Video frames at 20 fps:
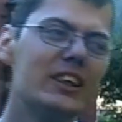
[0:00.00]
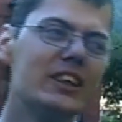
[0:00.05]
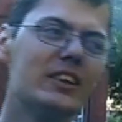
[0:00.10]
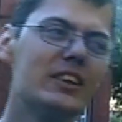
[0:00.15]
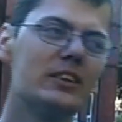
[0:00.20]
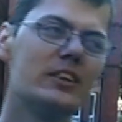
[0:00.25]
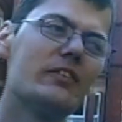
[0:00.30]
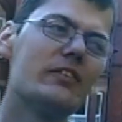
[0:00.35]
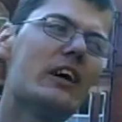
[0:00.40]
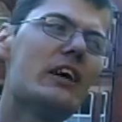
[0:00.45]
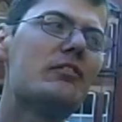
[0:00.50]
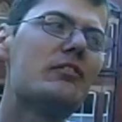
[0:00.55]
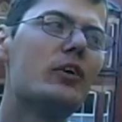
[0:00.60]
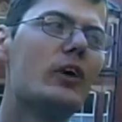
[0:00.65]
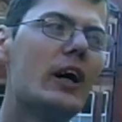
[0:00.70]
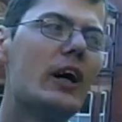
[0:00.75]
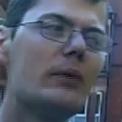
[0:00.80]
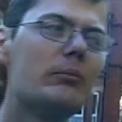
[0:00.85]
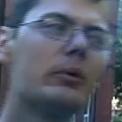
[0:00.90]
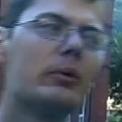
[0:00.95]
So therefore,
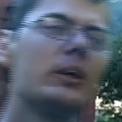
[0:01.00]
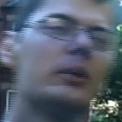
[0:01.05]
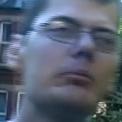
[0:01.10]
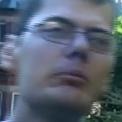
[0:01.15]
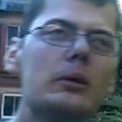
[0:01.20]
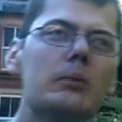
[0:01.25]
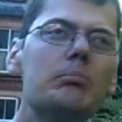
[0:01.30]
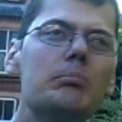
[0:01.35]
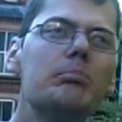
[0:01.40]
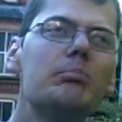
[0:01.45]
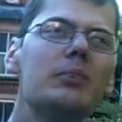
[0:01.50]
I'm going to be.